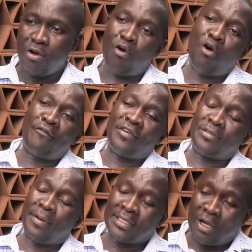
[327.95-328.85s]
Or the
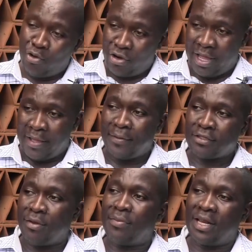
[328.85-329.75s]
chibanja holder, a
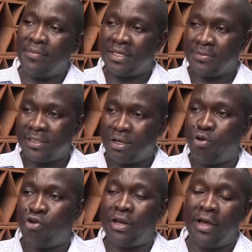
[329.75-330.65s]
person may be claiming a chibanja
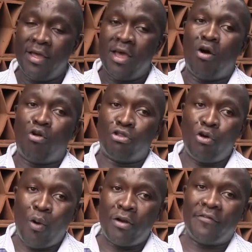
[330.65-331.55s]
holder,
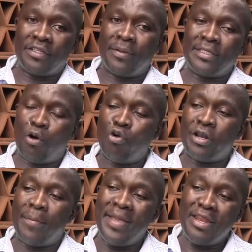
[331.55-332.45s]
although one of the chibanja
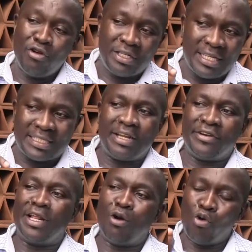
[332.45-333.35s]
holder may not
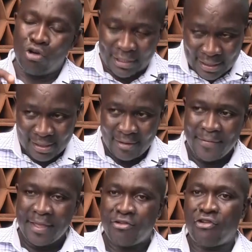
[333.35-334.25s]
necessarily hold
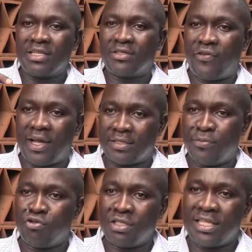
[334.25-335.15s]
transfers,
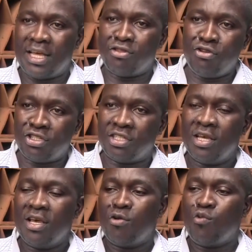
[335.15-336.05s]
because there are those
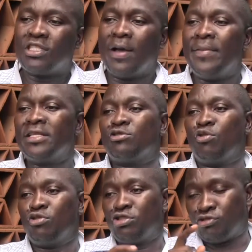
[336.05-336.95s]
which are meant to
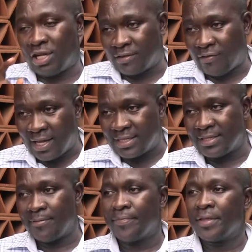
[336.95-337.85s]
hold transfers,
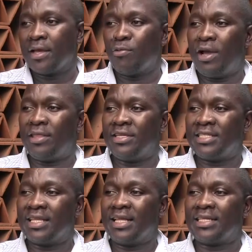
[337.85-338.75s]
where they're
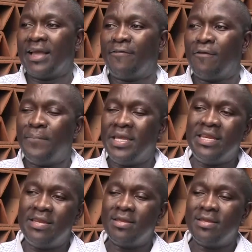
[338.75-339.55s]
saying that I forbid